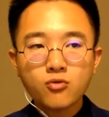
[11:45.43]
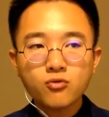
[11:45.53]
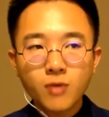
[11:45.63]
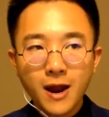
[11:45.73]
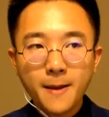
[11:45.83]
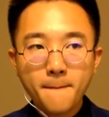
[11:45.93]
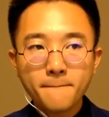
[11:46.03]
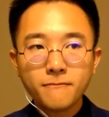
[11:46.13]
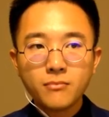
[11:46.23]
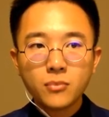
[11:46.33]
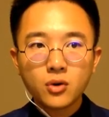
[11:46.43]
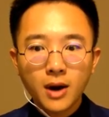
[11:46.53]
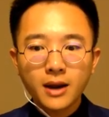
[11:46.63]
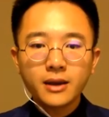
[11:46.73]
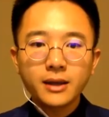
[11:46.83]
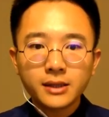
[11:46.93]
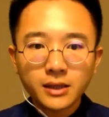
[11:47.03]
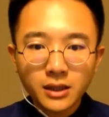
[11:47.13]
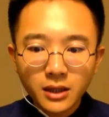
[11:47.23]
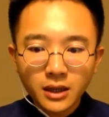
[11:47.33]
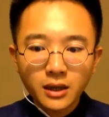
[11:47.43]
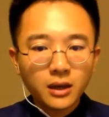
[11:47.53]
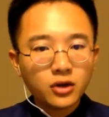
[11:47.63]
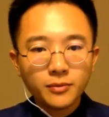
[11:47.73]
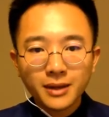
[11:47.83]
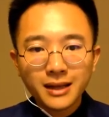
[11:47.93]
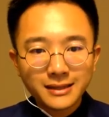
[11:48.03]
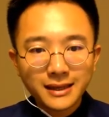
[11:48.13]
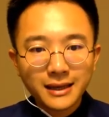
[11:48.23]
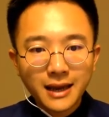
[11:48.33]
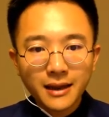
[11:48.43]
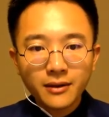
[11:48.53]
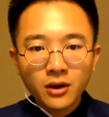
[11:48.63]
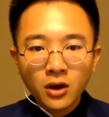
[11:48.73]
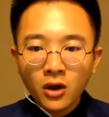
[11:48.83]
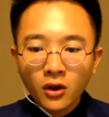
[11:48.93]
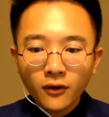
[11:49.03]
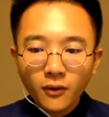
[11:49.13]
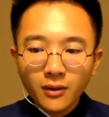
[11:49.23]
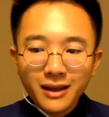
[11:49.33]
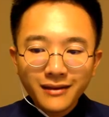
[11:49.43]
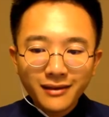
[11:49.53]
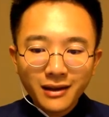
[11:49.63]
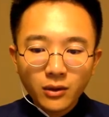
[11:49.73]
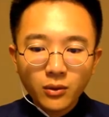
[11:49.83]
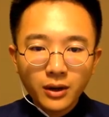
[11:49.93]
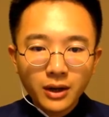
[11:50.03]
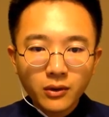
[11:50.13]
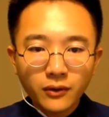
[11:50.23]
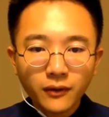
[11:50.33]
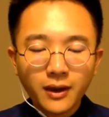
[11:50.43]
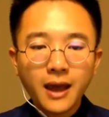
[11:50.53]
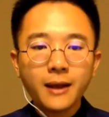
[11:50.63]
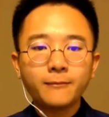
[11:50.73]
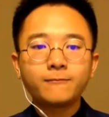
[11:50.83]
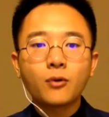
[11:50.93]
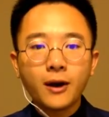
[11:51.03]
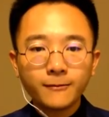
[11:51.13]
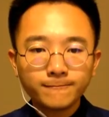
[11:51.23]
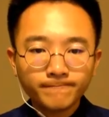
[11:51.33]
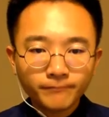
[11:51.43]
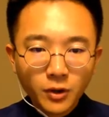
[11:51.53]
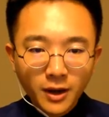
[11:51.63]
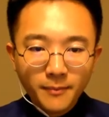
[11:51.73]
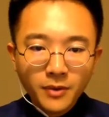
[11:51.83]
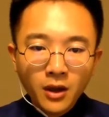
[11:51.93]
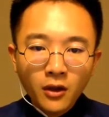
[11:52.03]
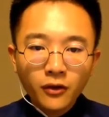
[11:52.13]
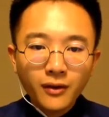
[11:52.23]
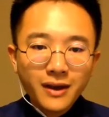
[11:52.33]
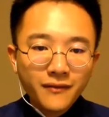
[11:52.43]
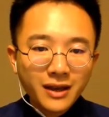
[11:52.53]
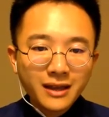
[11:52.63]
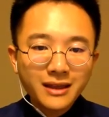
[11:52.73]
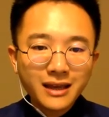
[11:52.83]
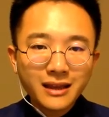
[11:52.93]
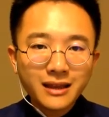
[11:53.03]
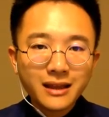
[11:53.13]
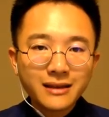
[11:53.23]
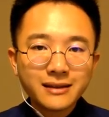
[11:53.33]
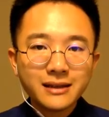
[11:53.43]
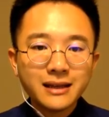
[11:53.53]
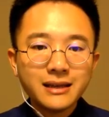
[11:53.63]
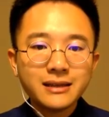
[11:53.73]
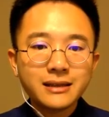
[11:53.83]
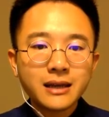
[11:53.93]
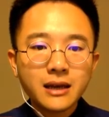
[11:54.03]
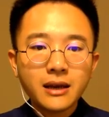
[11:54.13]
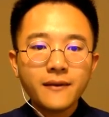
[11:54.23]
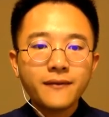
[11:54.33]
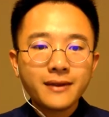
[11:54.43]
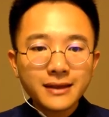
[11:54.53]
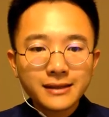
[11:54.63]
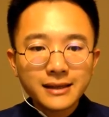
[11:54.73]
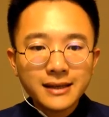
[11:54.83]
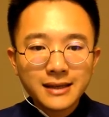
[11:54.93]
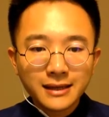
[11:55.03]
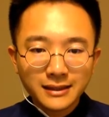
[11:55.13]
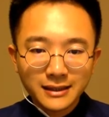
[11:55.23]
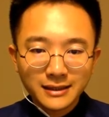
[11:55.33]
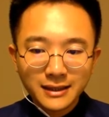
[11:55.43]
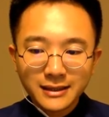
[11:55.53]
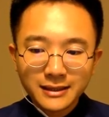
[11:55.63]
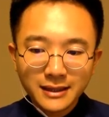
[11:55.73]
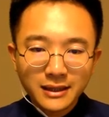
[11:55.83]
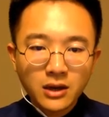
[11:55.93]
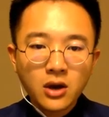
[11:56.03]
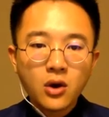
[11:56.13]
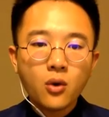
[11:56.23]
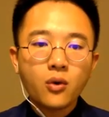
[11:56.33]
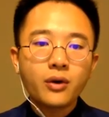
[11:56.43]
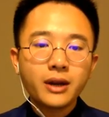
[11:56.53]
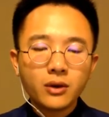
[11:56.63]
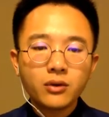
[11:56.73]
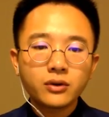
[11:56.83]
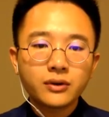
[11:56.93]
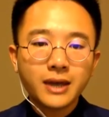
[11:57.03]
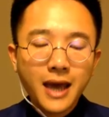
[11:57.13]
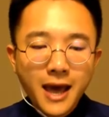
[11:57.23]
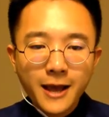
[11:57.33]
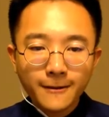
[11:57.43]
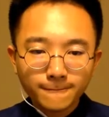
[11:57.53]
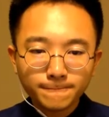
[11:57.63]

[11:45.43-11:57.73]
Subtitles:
right? Right? It should be less than k. So less than or equal to k, right? Okay, so if less than is, if this index is less than or equal to k,